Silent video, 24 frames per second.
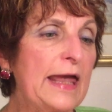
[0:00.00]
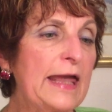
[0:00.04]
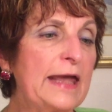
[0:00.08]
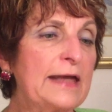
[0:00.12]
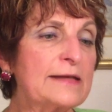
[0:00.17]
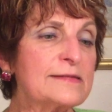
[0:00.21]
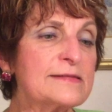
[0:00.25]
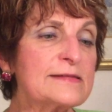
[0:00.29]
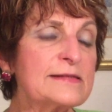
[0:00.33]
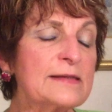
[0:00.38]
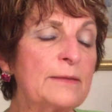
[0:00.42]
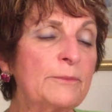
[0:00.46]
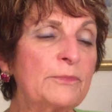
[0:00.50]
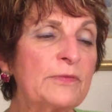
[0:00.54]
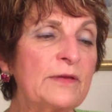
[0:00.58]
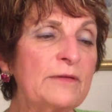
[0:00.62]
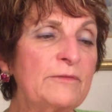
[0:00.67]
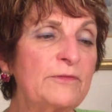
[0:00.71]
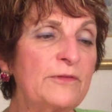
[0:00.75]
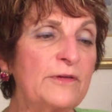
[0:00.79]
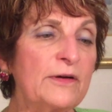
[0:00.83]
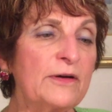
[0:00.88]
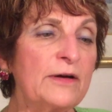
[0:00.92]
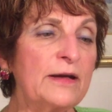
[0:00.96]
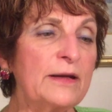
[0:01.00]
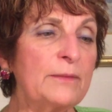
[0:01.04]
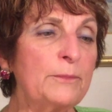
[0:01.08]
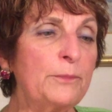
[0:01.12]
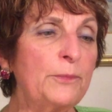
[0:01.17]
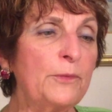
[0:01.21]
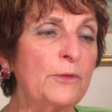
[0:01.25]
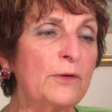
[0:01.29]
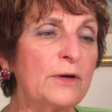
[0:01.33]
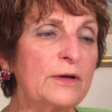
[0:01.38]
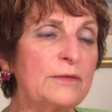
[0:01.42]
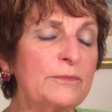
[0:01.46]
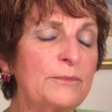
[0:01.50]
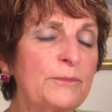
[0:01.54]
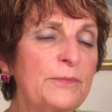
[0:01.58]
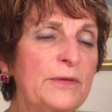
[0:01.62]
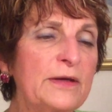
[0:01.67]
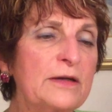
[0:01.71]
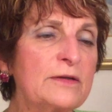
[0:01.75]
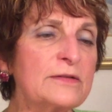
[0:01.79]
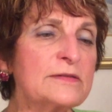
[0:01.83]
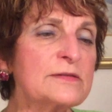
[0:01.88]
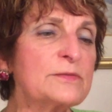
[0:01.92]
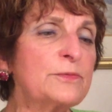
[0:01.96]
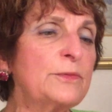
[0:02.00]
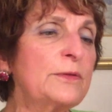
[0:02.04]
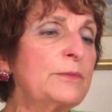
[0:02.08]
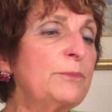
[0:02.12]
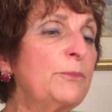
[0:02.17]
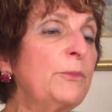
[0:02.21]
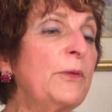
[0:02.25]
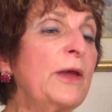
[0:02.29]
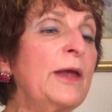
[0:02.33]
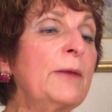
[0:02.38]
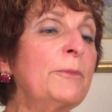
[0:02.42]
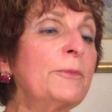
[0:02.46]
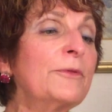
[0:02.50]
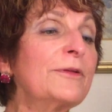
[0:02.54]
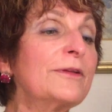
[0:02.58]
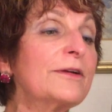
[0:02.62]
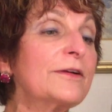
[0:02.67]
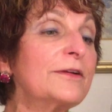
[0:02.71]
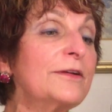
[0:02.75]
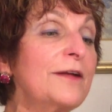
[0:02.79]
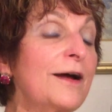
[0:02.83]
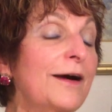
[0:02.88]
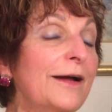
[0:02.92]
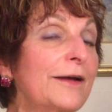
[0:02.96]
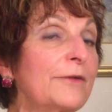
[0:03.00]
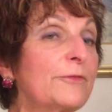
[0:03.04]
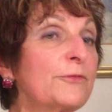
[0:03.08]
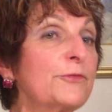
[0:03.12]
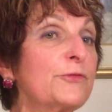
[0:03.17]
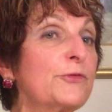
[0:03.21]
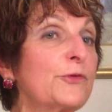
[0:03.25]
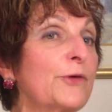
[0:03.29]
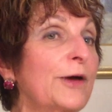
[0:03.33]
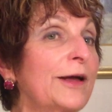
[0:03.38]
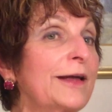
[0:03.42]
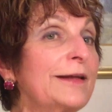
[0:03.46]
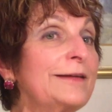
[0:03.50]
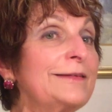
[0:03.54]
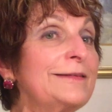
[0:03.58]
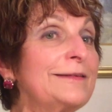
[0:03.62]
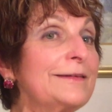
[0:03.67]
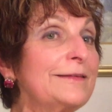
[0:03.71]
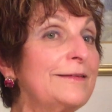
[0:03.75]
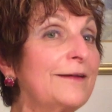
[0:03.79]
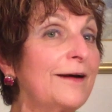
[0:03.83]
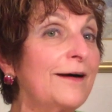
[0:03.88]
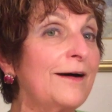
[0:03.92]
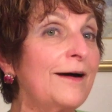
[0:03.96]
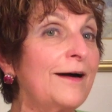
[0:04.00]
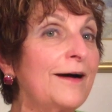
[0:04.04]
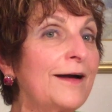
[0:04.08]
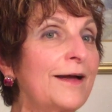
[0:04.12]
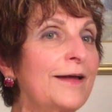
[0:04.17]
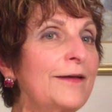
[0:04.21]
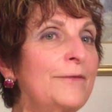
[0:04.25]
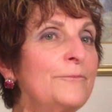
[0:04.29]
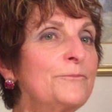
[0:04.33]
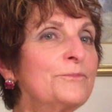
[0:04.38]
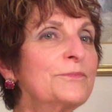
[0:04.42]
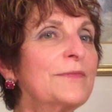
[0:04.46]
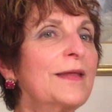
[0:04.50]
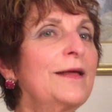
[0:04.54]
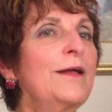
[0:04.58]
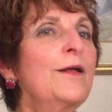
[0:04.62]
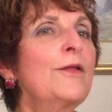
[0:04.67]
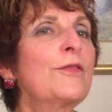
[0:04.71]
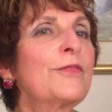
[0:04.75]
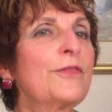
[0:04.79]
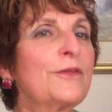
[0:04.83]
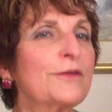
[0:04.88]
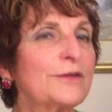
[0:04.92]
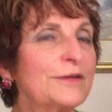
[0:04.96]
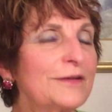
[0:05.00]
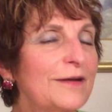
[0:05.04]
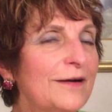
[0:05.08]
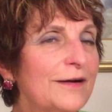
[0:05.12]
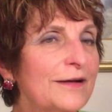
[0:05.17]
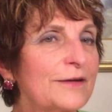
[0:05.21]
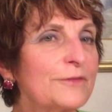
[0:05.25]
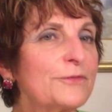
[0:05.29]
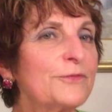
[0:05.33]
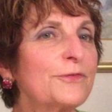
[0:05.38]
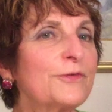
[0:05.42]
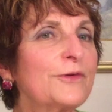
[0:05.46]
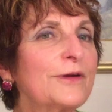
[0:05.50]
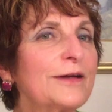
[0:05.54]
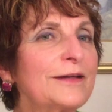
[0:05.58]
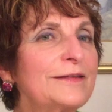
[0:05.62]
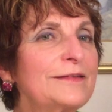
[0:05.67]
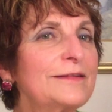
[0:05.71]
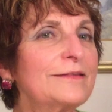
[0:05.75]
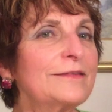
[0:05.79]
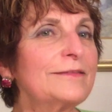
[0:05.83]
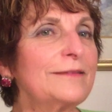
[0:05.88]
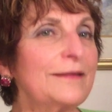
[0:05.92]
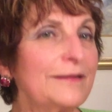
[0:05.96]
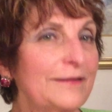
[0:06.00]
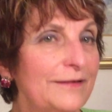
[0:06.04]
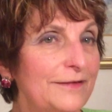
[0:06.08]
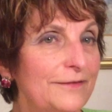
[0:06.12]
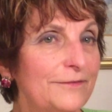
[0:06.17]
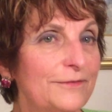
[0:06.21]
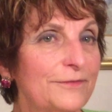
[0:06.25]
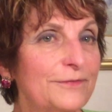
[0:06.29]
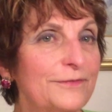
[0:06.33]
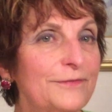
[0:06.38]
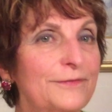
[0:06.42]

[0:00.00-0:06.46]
It's something very important because when people are not afraid to die, they're not afraid to live.